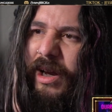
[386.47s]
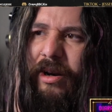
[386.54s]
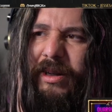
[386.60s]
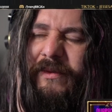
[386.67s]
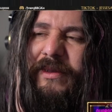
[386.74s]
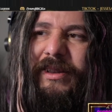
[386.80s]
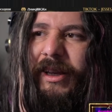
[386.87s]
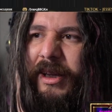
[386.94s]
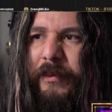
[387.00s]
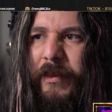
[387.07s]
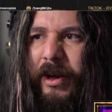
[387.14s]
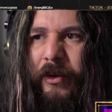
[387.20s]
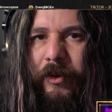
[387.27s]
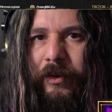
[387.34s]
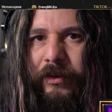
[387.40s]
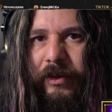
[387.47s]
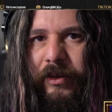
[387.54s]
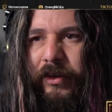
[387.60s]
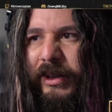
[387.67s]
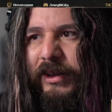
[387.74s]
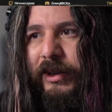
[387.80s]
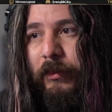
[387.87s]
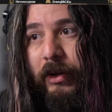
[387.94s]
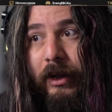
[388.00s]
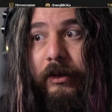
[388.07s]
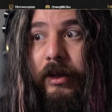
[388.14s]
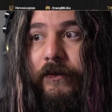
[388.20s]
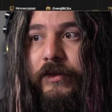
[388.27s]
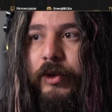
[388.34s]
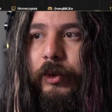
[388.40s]
I don't even like metal or anything, but I
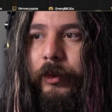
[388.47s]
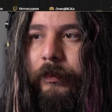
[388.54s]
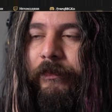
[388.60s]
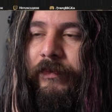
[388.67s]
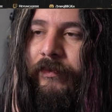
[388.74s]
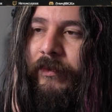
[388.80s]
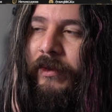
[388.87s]
love Doom."